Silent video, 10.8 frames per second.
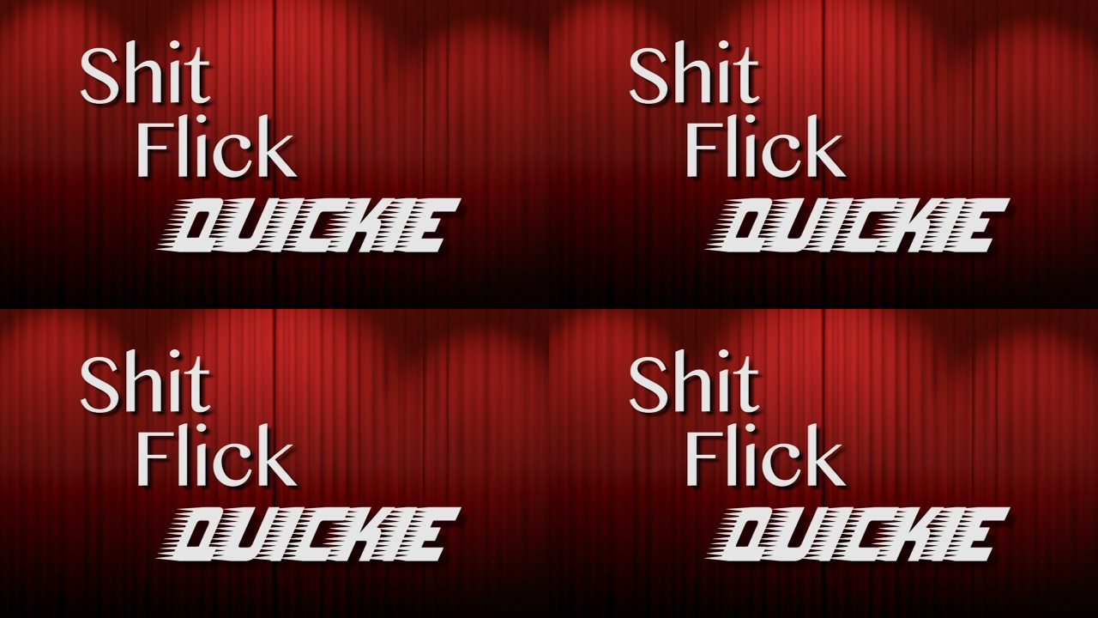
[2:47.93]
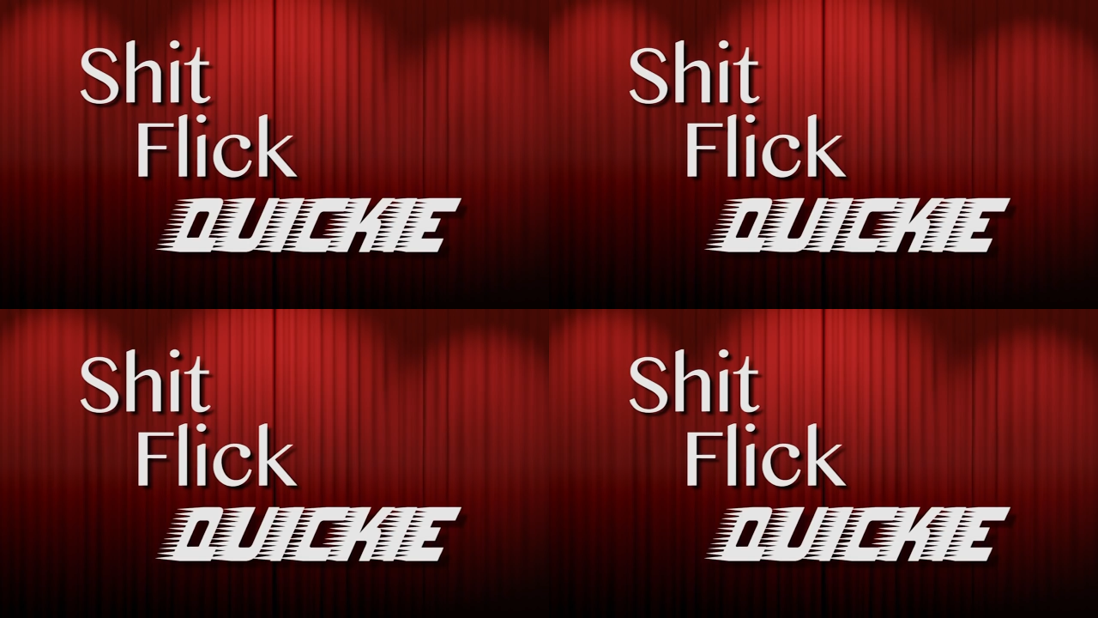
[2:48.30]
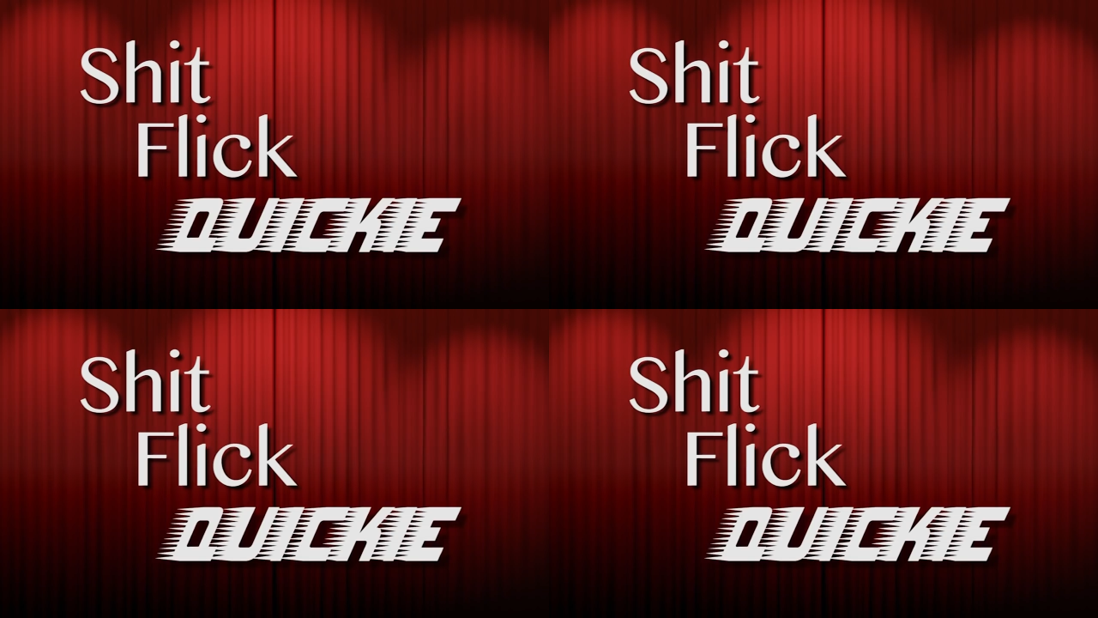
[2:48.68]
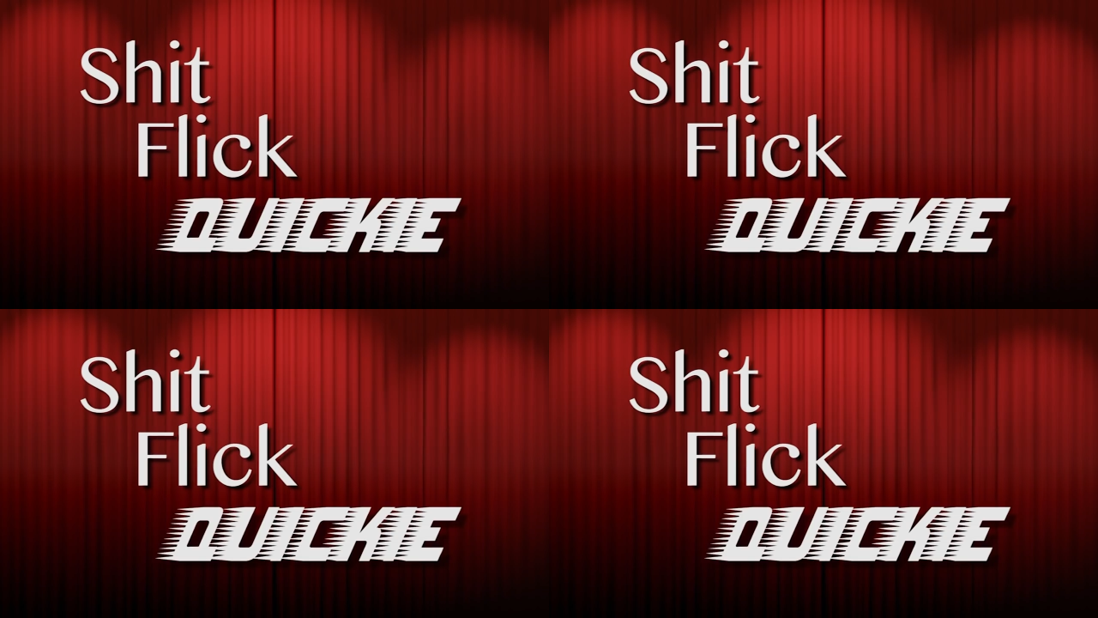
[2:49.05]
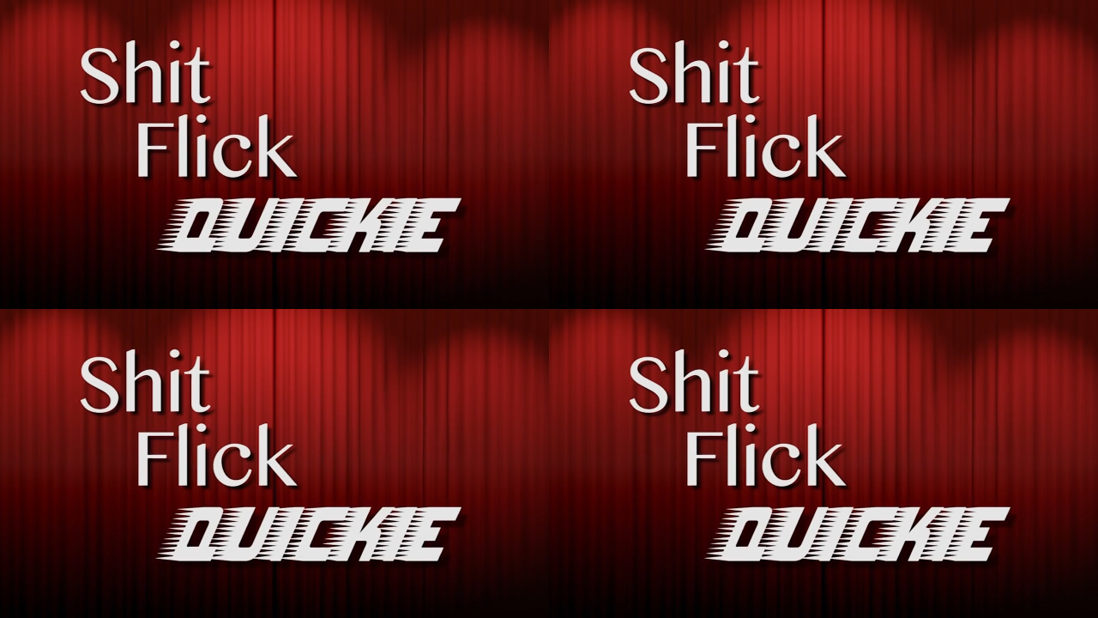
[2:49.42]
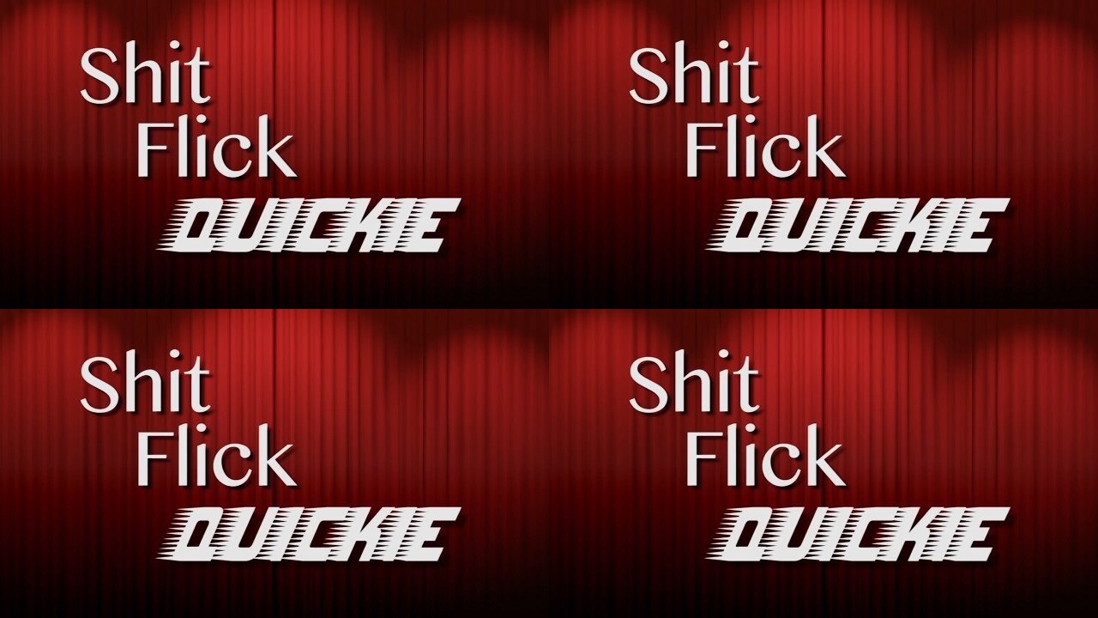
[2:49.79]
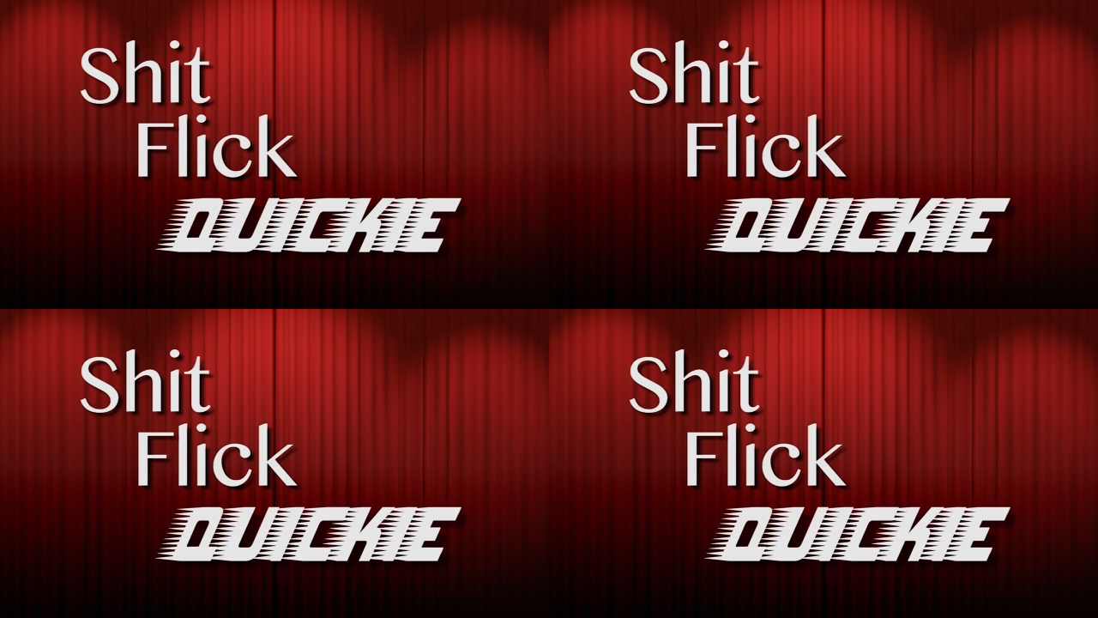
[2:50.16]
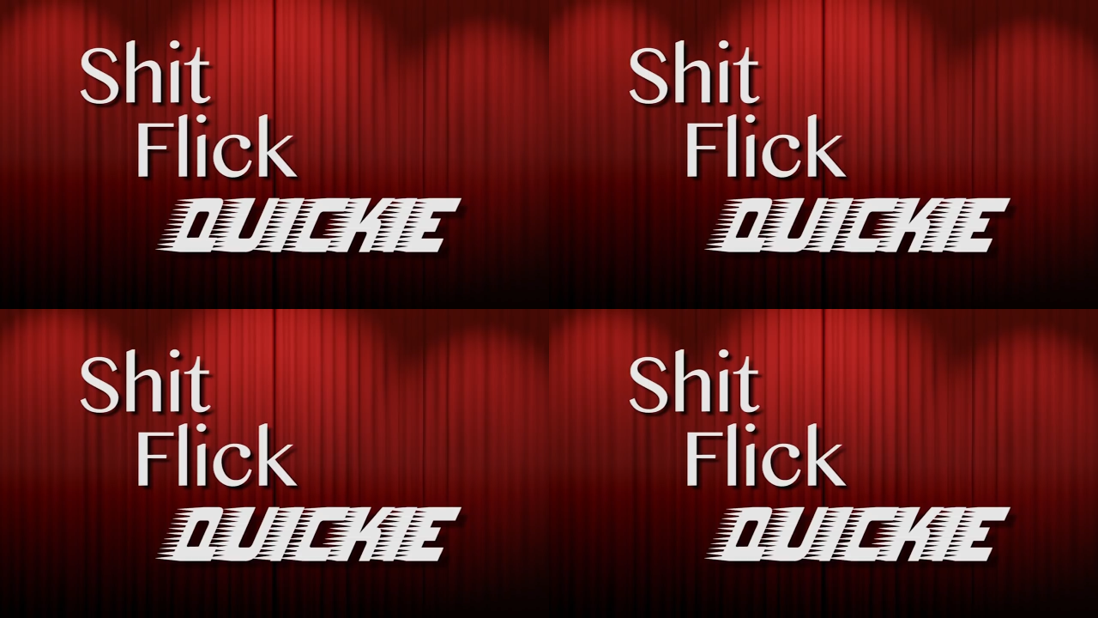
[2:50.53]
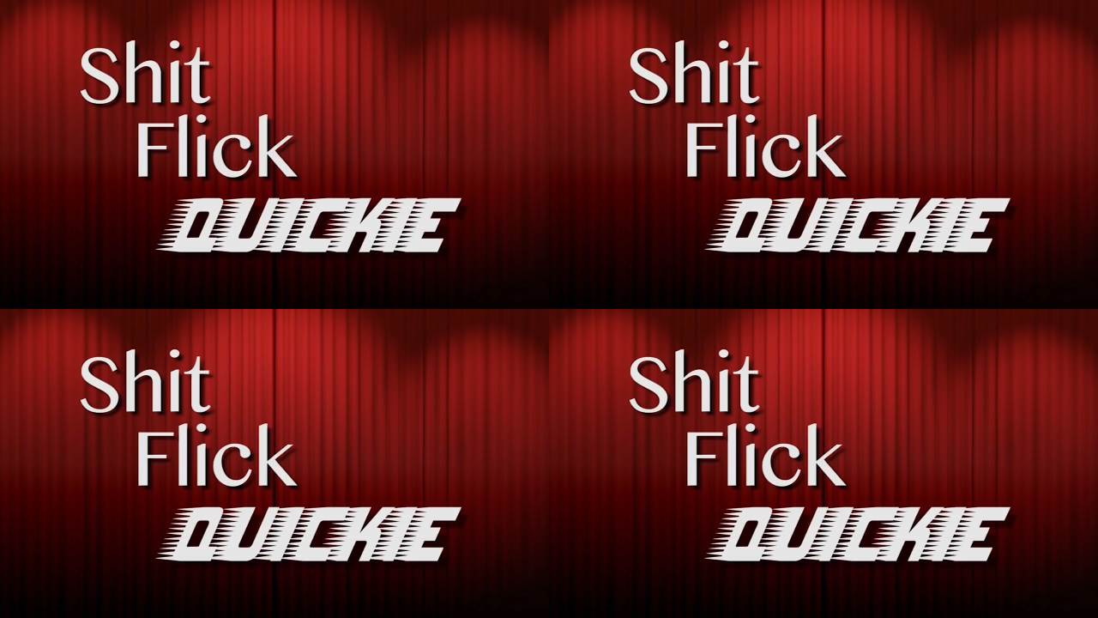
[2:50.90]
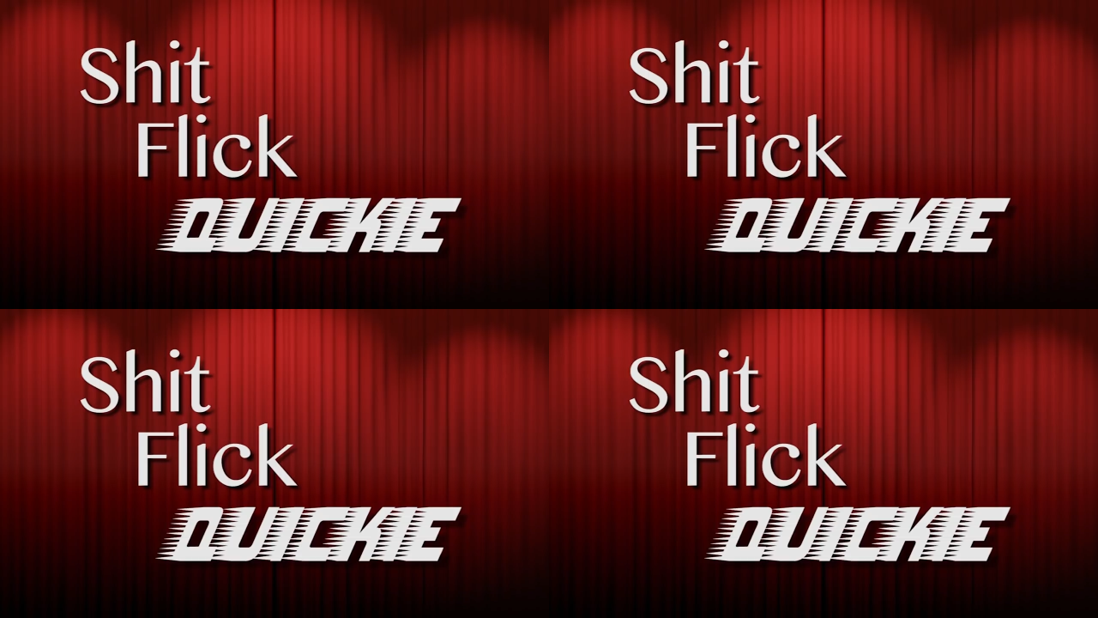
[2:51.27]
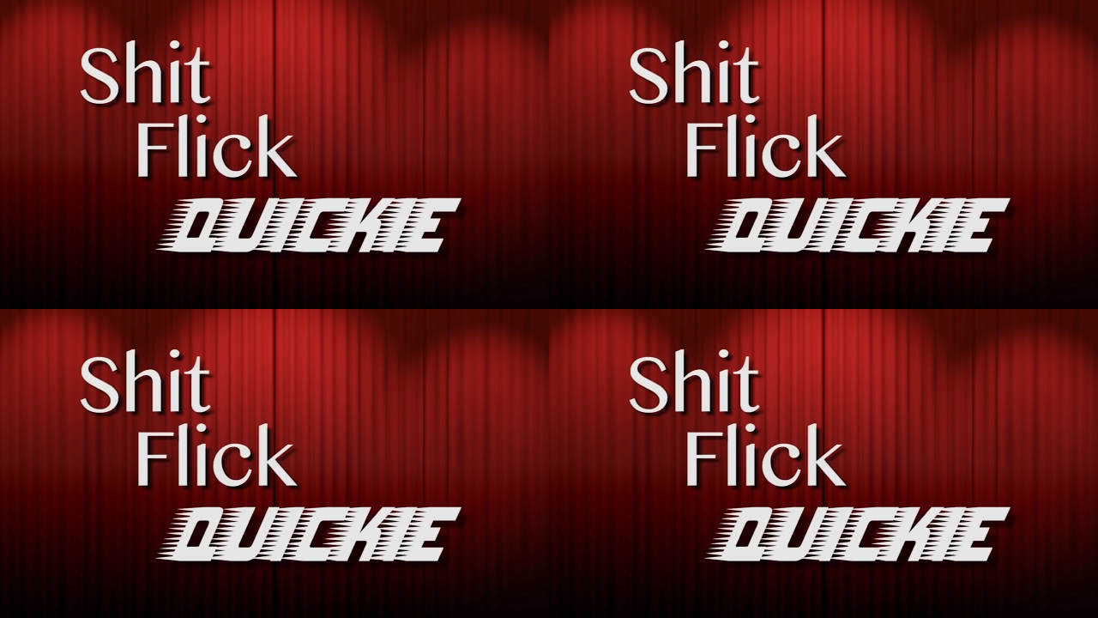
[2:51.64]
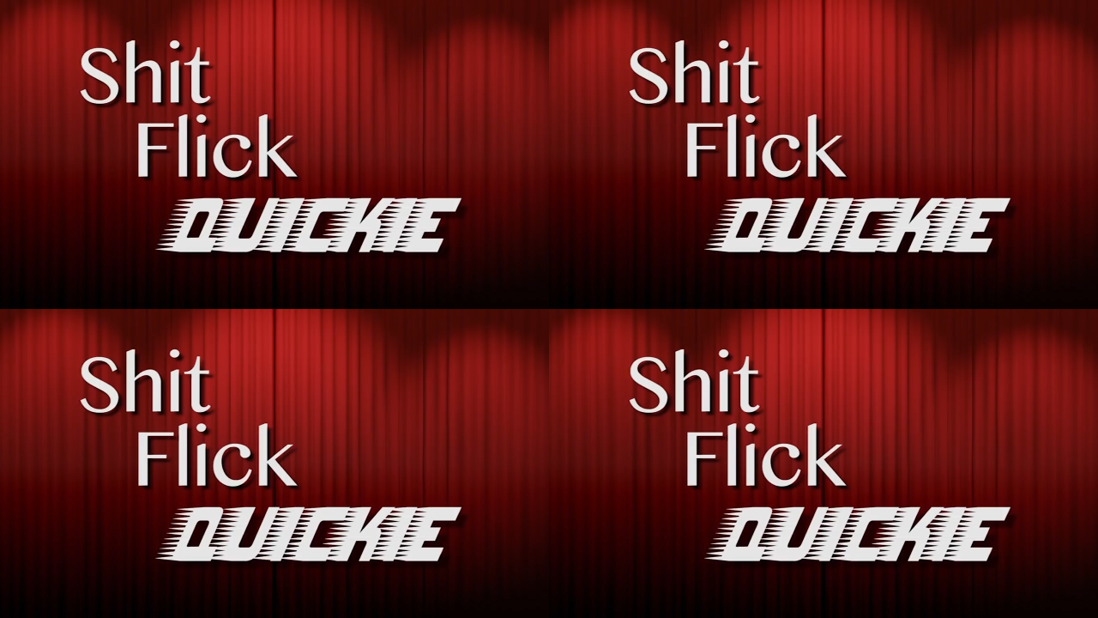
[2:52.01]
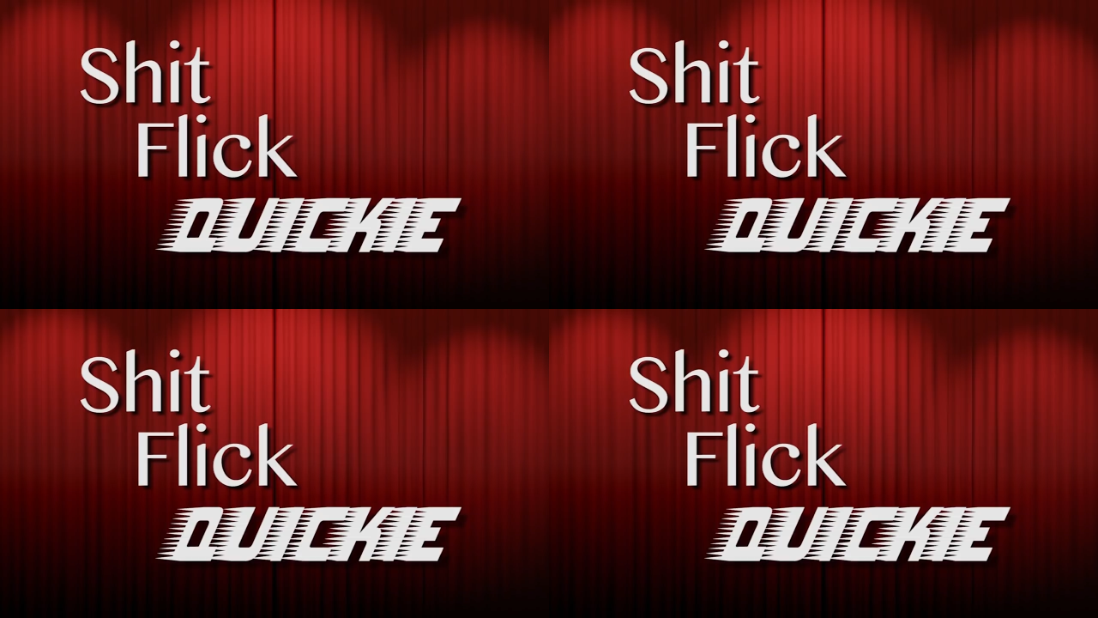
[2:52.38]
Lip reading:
No face is visible, so there are no lips to read.